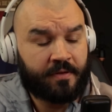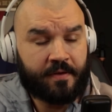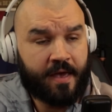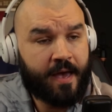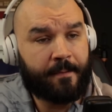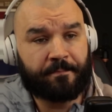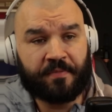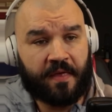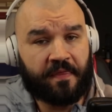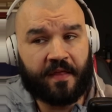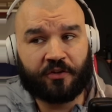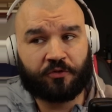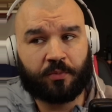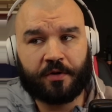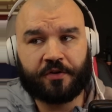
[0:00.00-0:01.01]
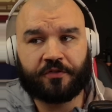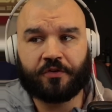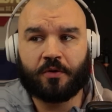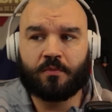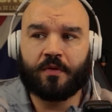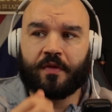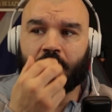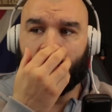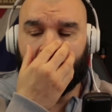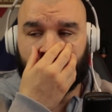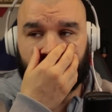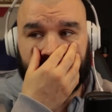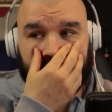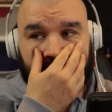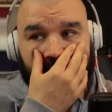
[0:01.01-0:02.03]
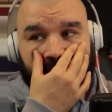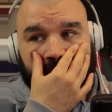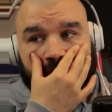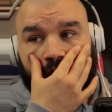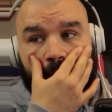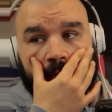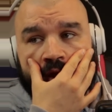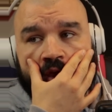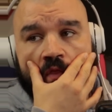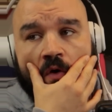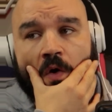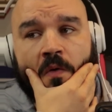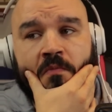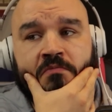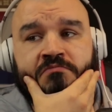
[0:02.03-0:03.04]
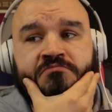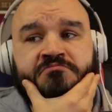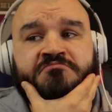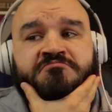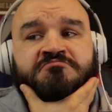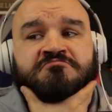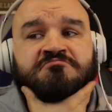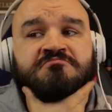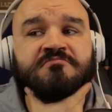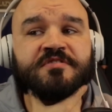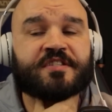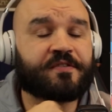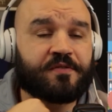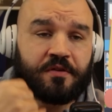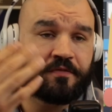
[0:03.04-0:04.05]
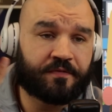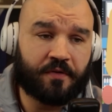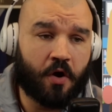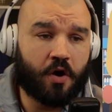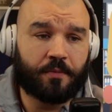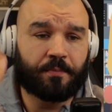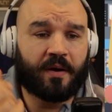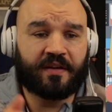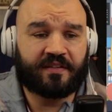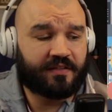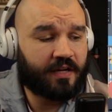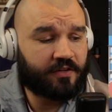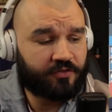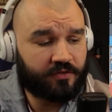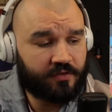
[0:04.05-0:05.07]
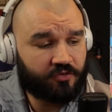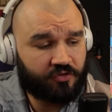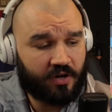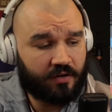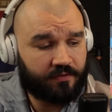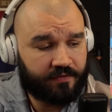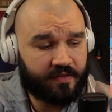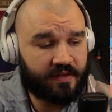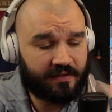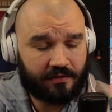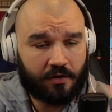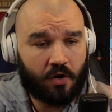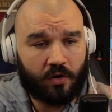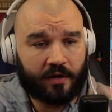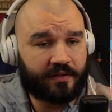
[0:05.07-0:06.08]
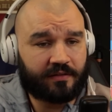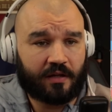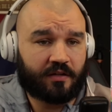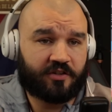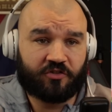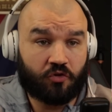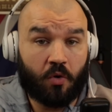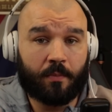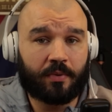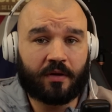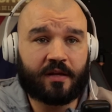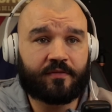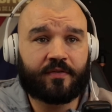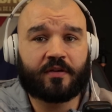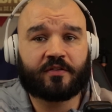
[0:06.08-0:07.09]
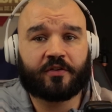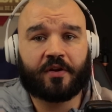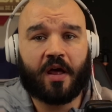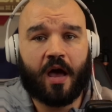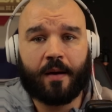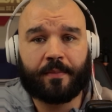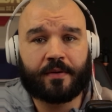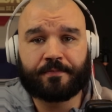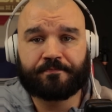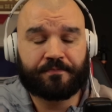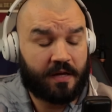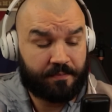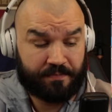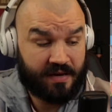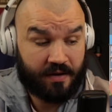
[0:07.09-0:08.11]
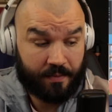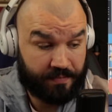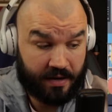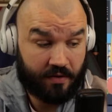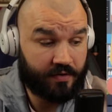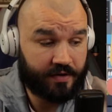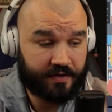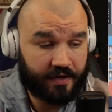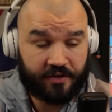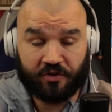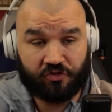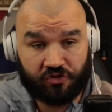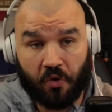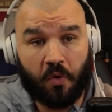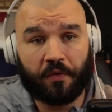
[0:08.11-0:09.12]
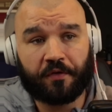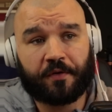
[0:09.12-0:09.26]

yeah, and that's what he's done with a lot of people. Not me though. You you've heard my stance on the channel for this long. It's, I just don't believe it's going to happen. A, pe a period. I just don't.